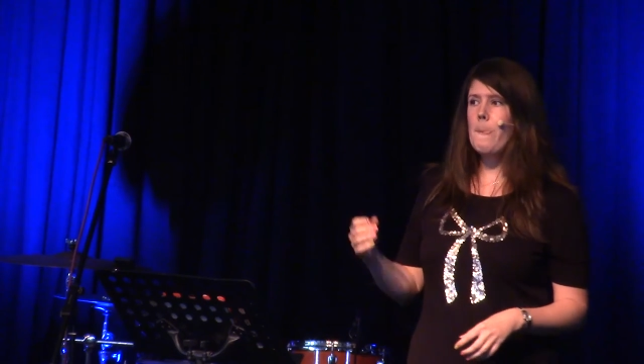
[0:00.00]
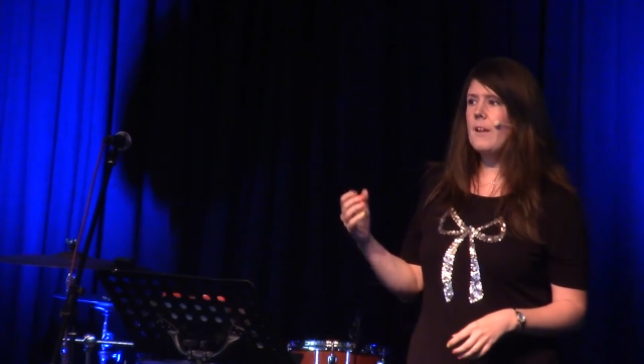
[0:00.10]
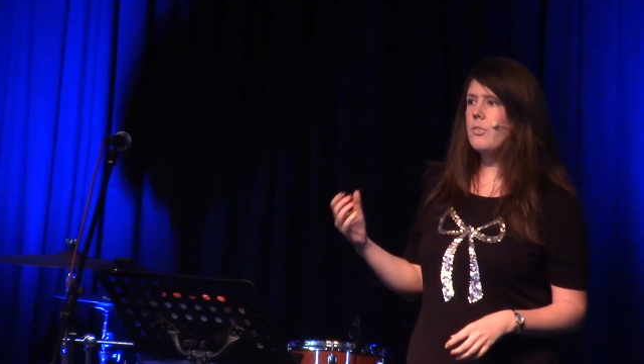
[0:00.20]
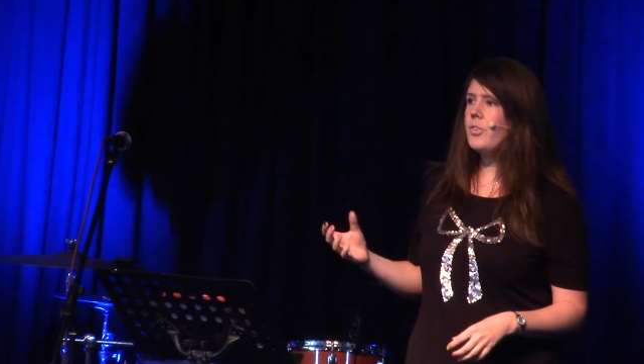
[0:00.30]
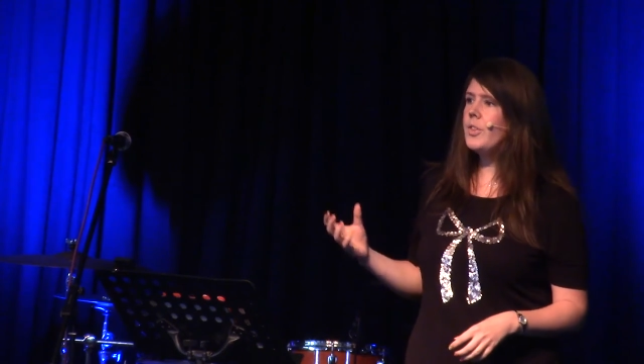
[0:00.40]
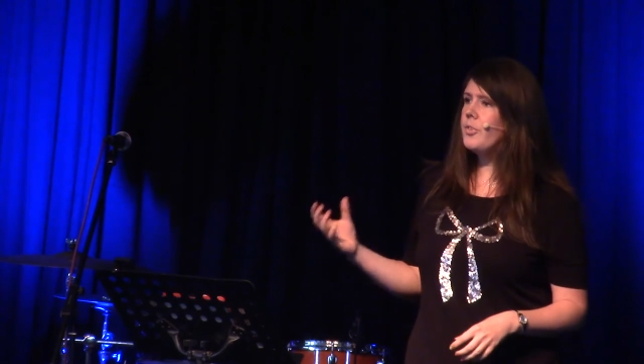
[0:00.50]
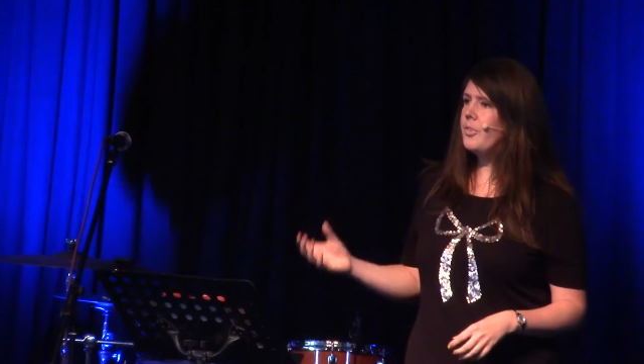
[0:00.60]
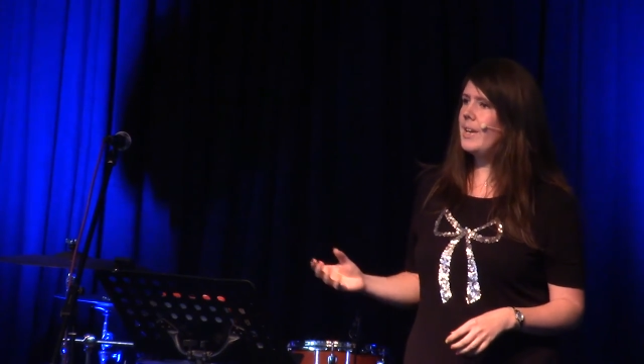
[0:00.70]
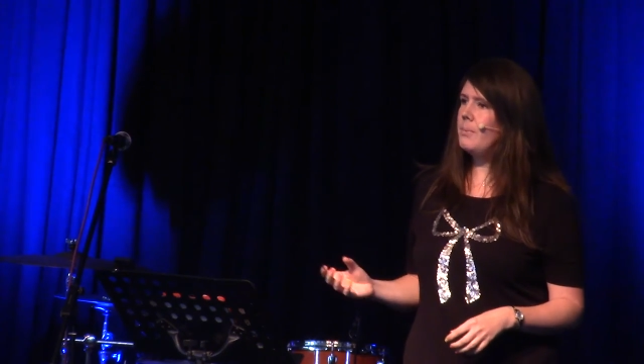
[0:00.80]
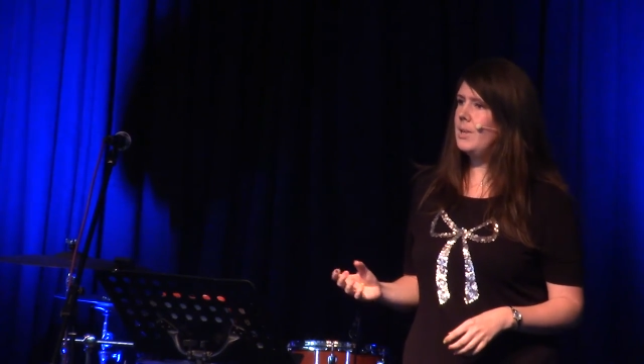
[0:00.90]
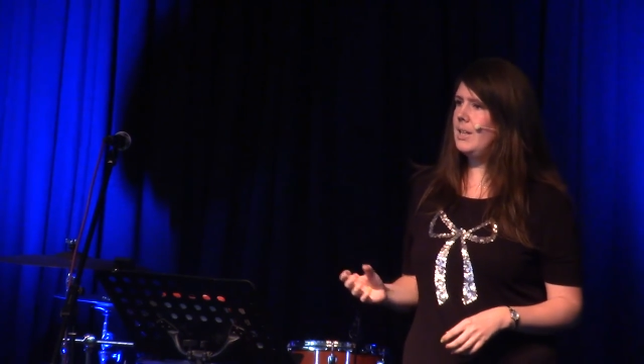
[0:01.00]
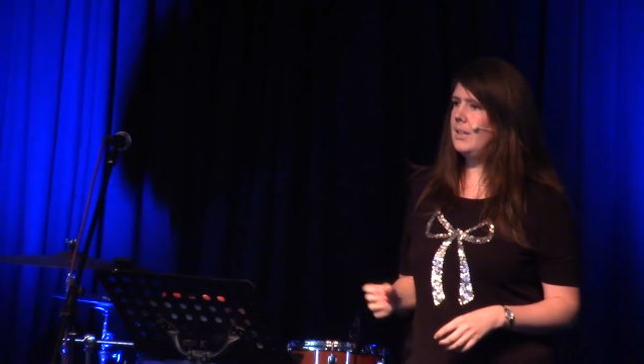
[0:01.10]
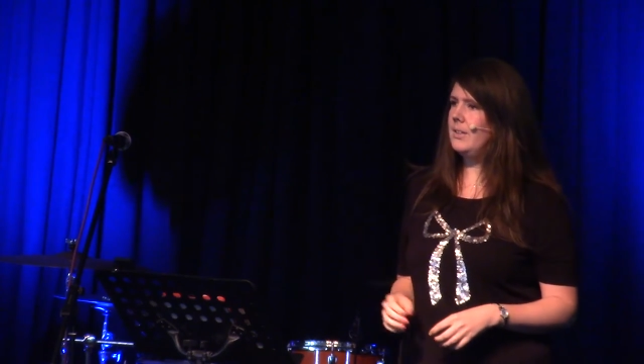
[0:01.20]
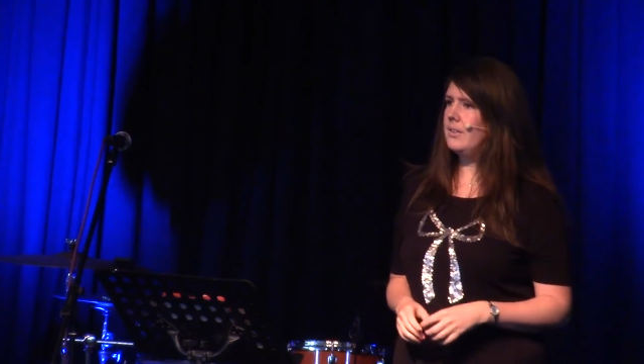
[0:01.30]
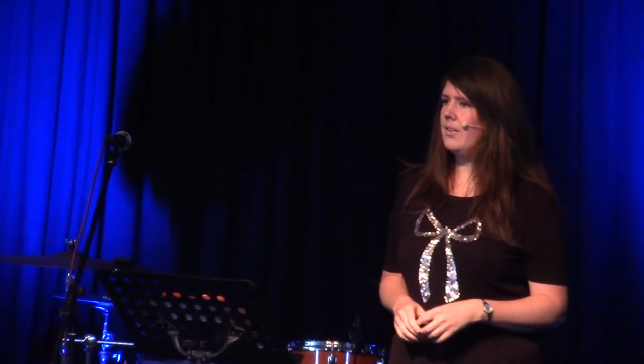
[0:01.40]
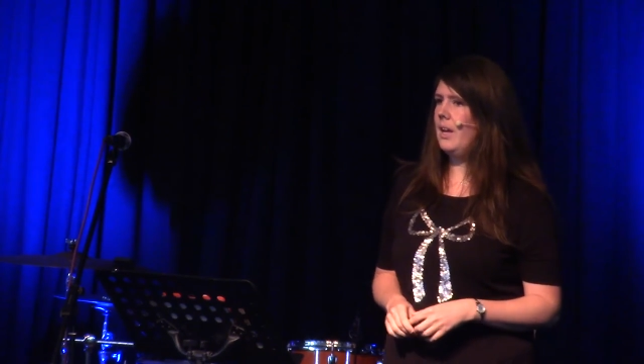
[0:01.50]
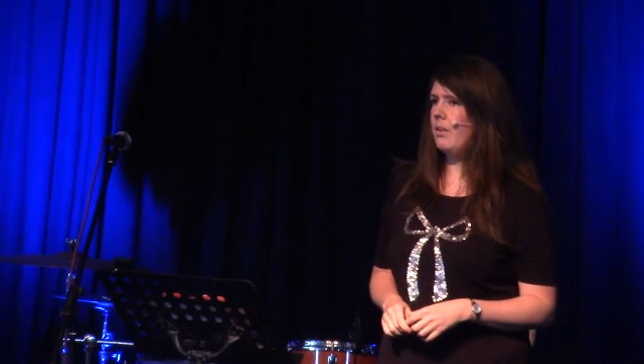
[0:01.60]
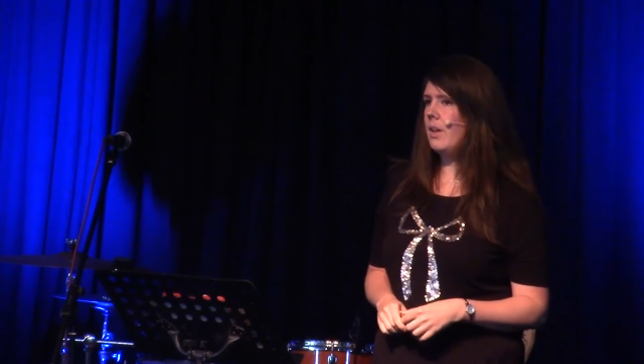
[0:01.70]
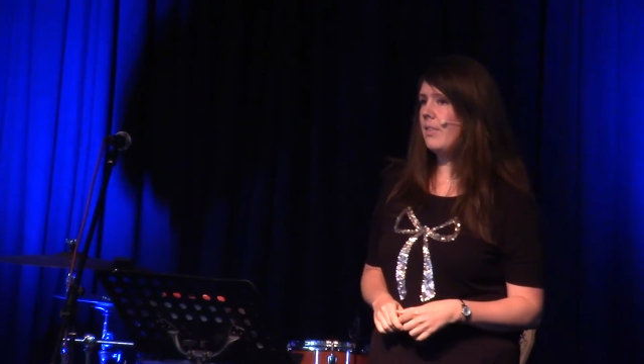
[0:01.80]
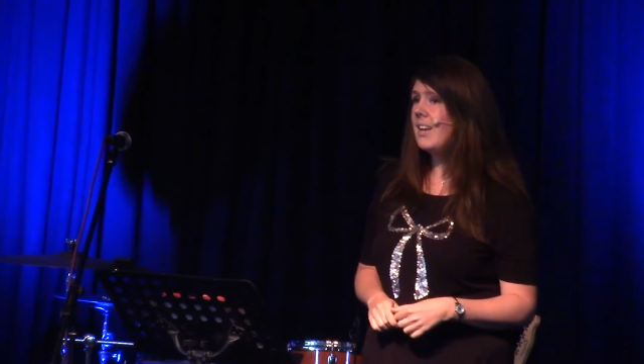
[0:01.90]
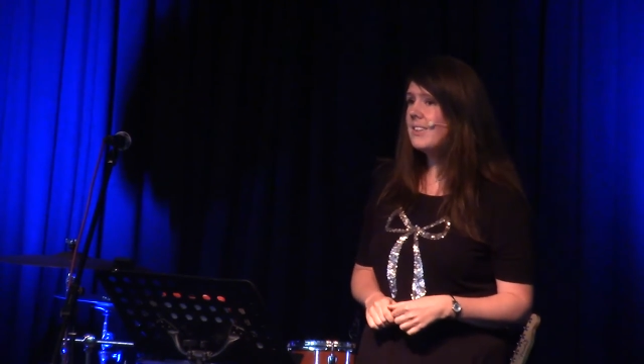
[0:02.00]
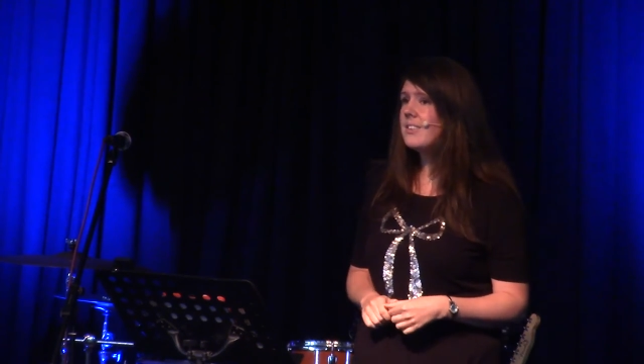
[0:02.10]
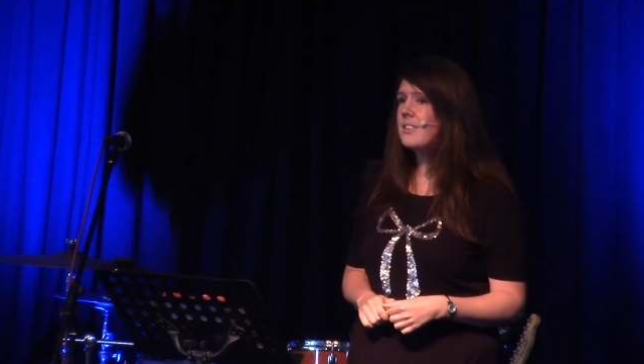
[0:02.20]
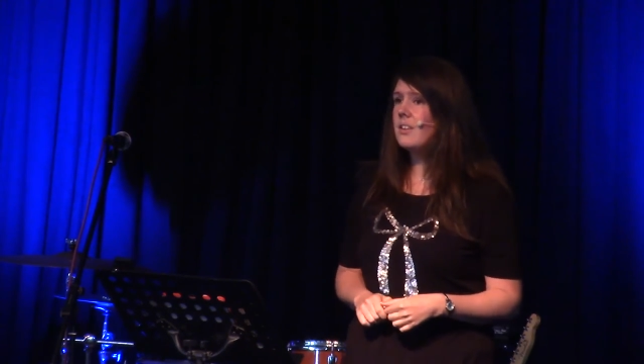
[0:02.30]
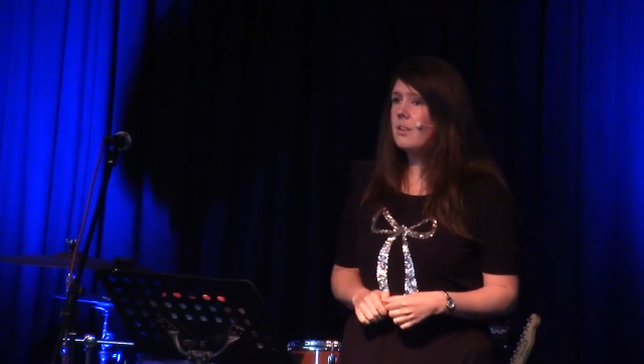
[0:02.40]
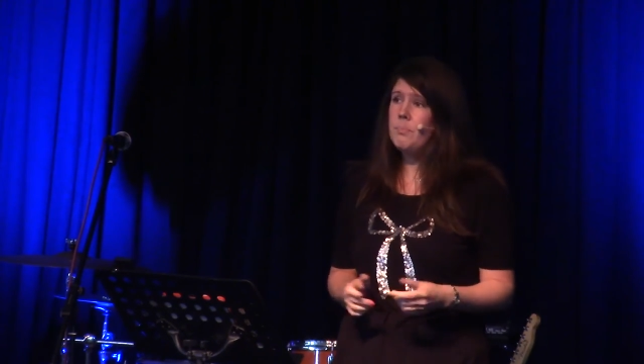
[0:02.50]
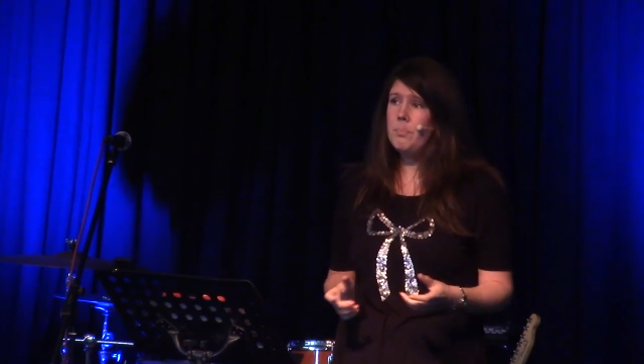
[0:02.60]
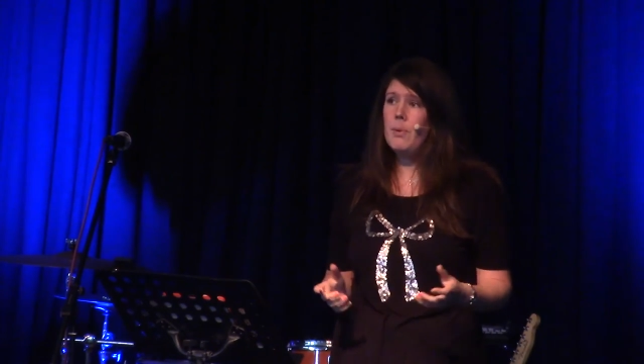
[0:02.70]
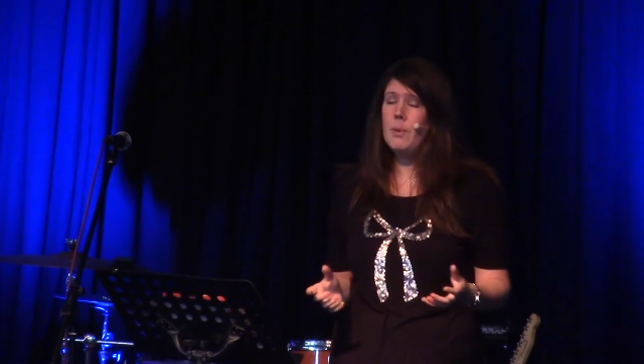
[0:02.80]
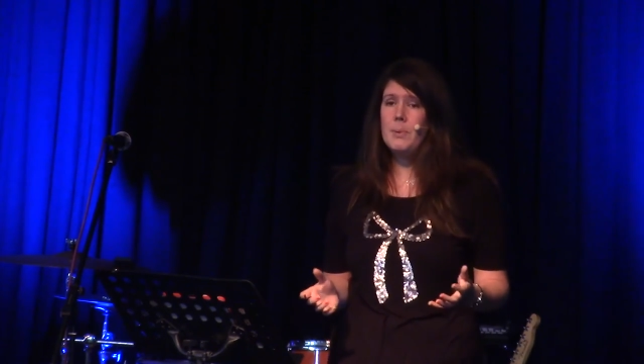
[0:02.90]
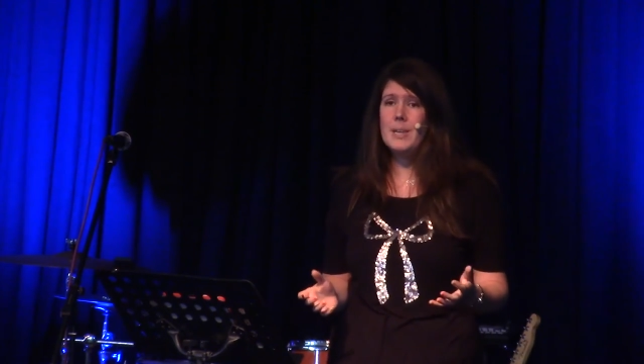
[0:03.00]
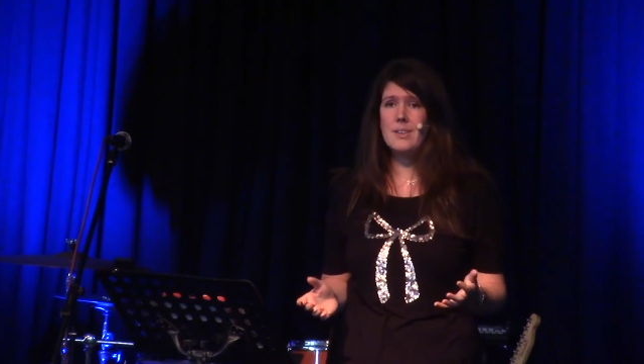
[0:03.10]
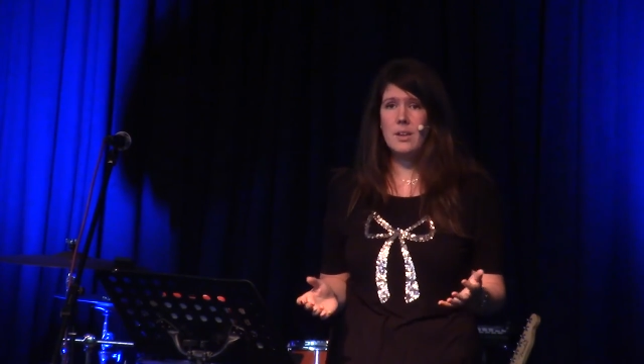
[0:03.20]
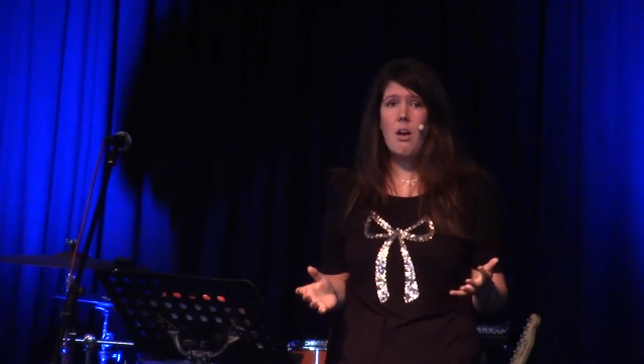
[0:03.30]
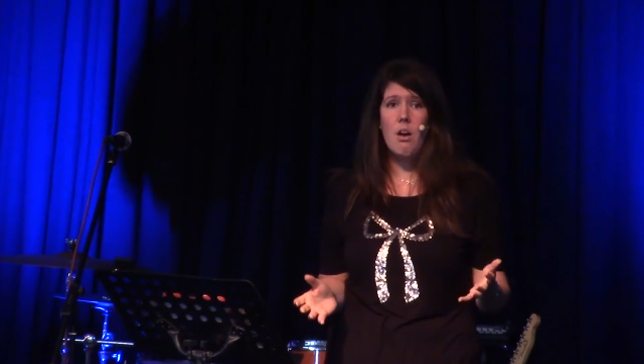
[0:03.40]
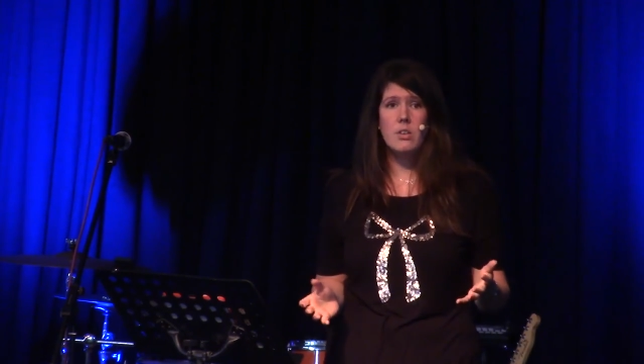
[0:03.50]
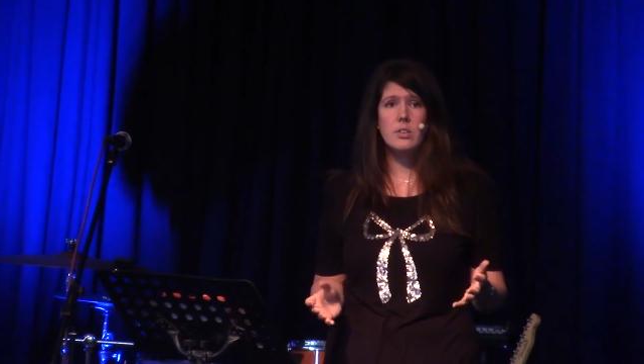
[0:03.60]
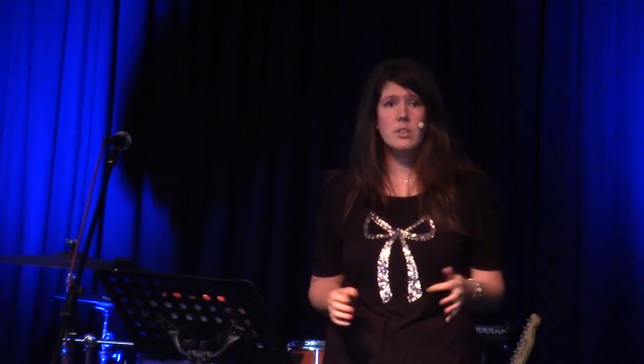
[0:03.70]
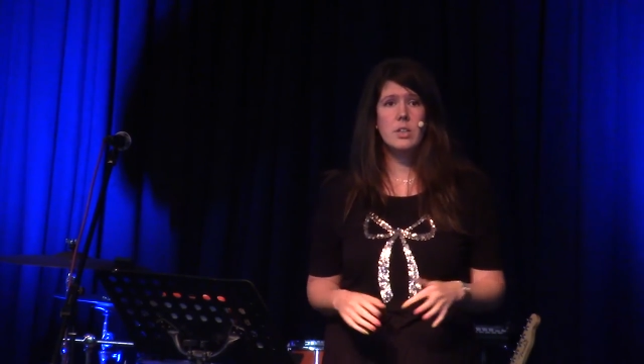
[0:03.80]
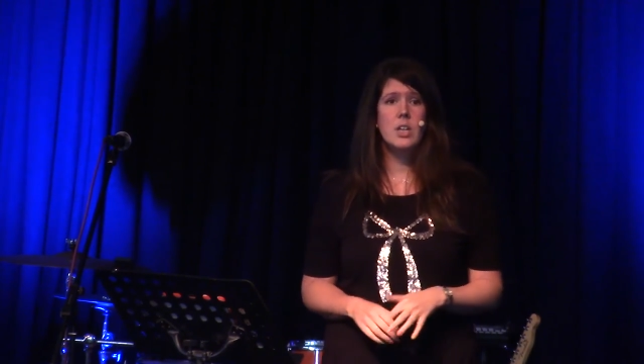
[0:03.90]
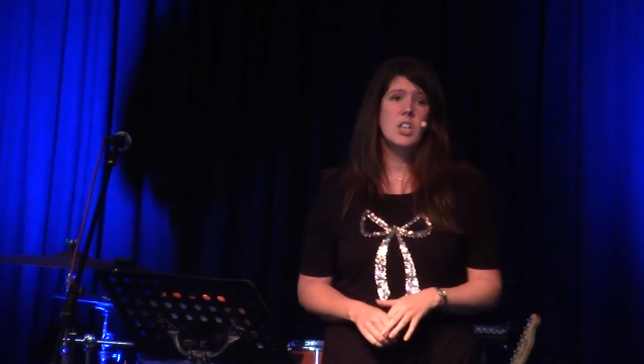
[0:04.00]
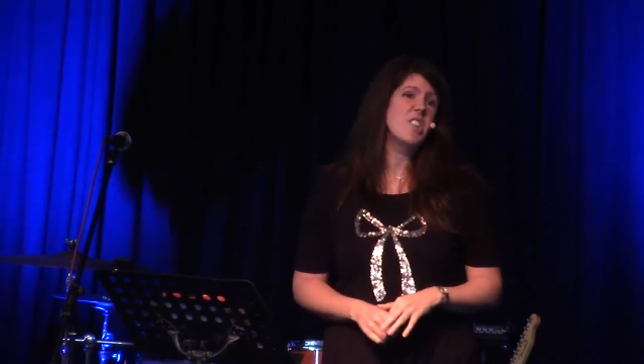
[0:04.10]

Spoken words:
And for the families out there, that's a big ask,